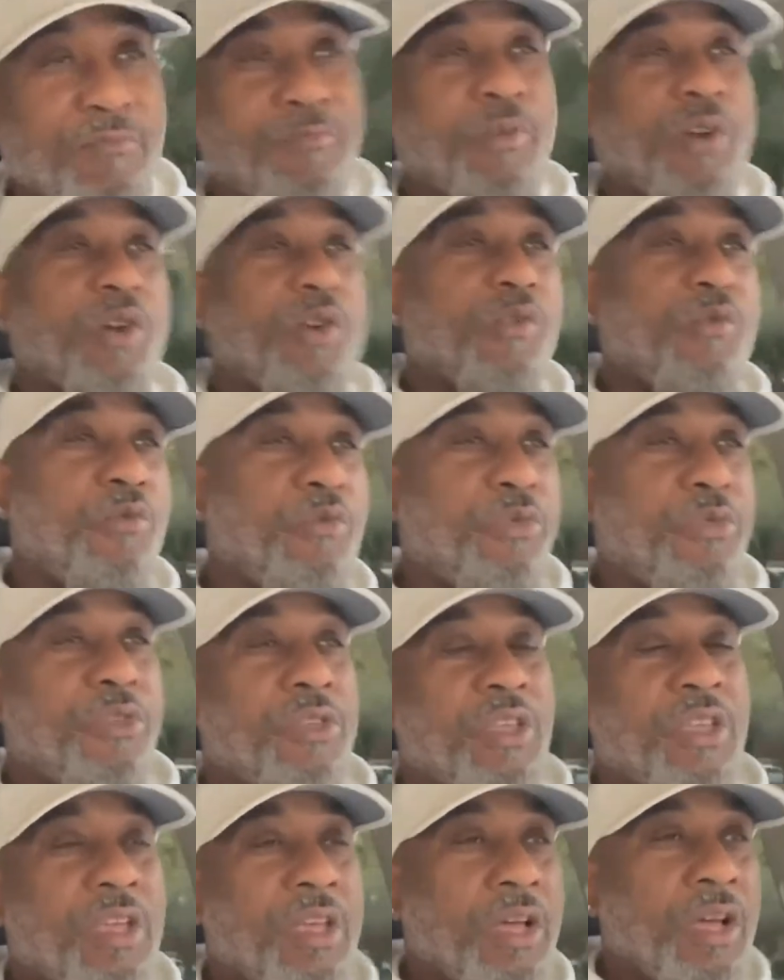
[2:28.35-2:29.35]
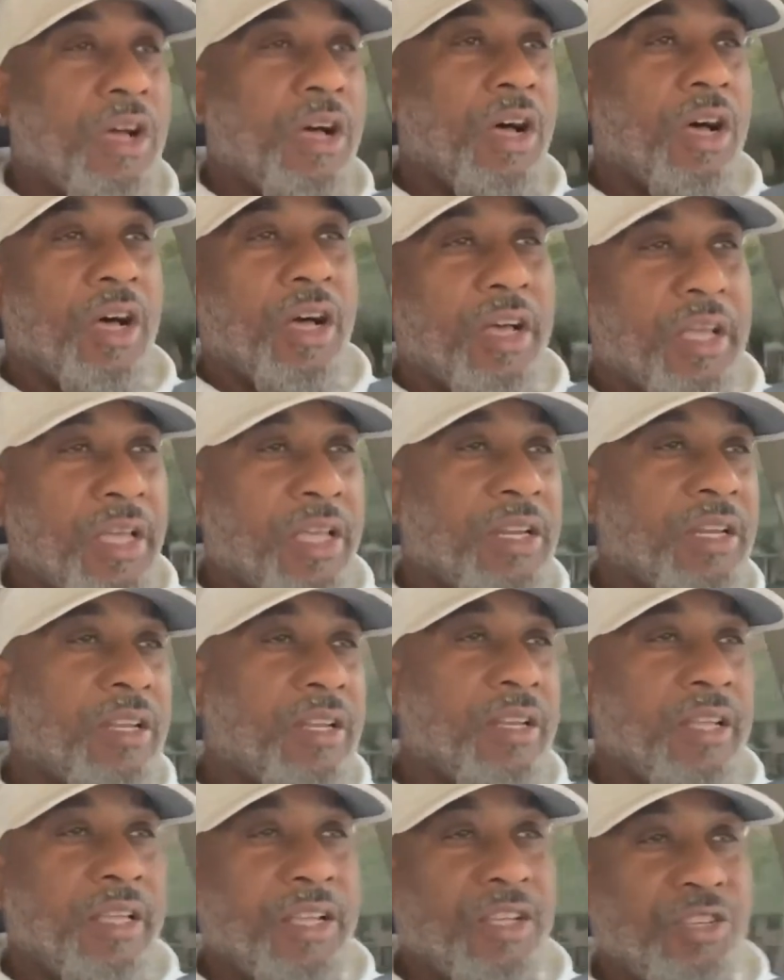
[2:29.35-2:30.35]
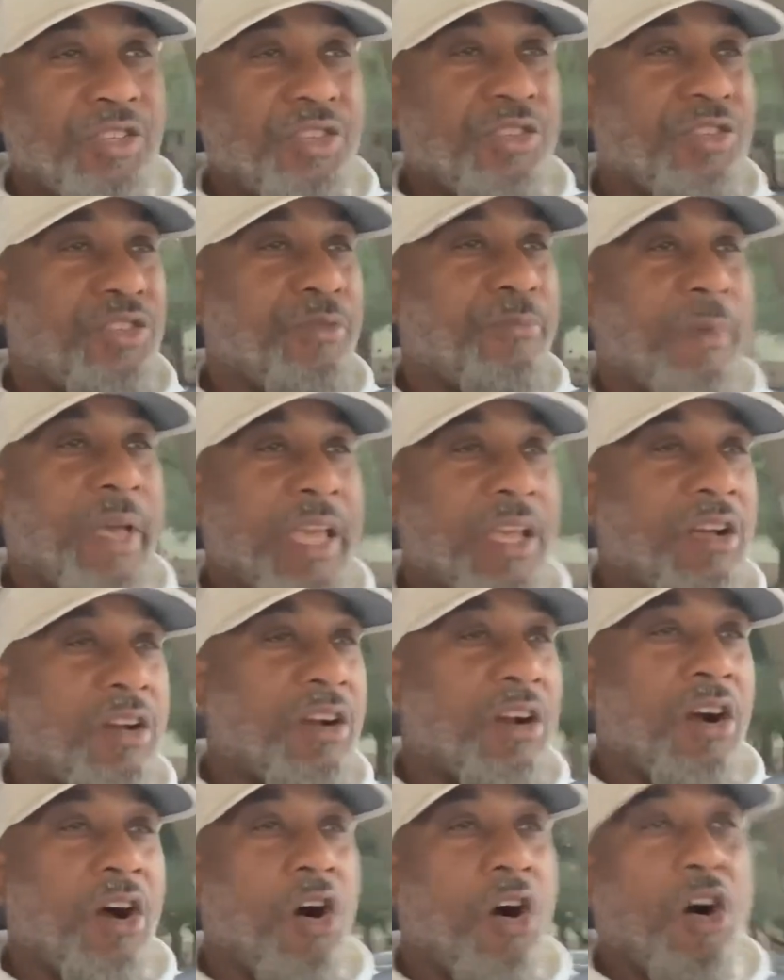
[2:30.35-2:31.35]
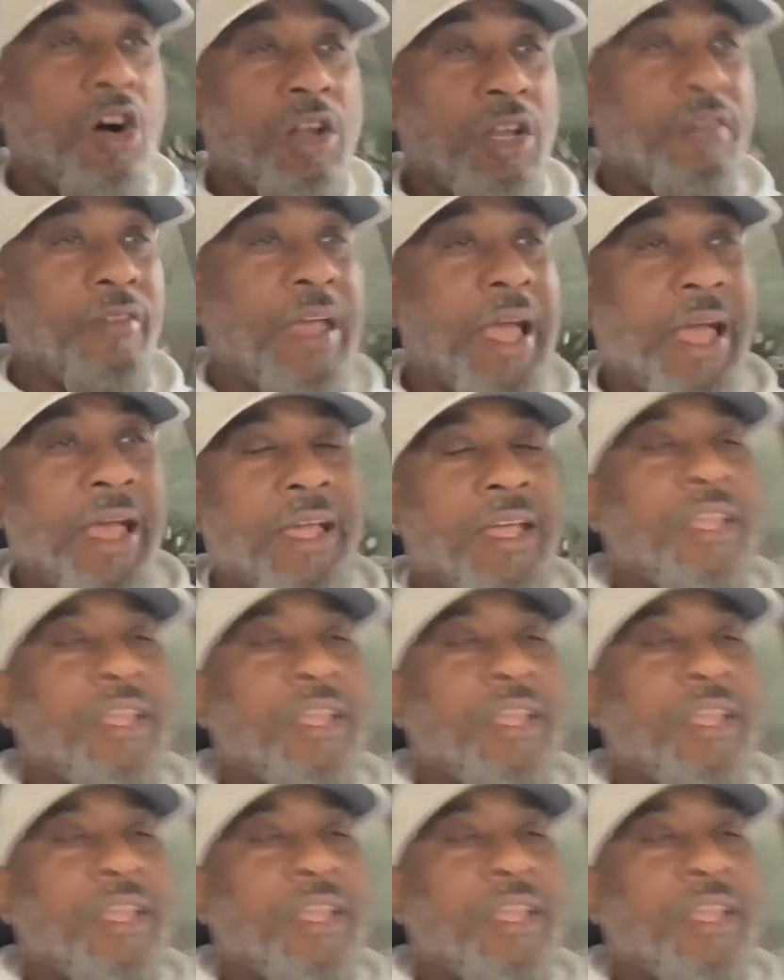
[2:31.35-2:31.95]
Perth, Indonesia, Jamaica, all of that.